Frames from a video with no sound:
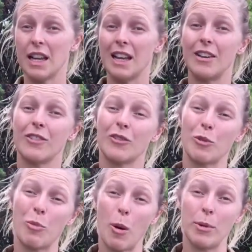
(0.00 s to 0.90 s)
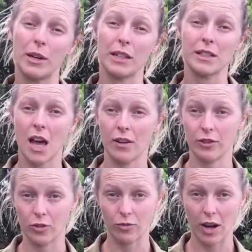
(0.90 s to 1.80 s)
even if the property is out of
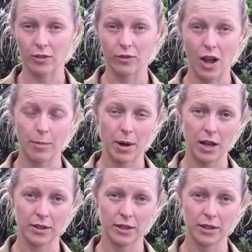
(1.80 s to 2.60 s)
a direct fire path.